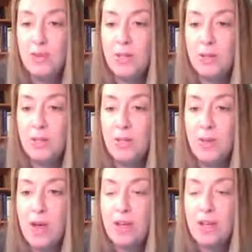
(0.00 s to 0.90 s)
Works really
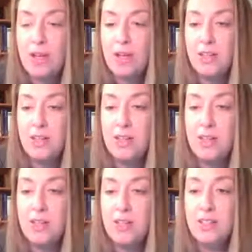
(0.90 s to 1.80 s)
well, and then you can use the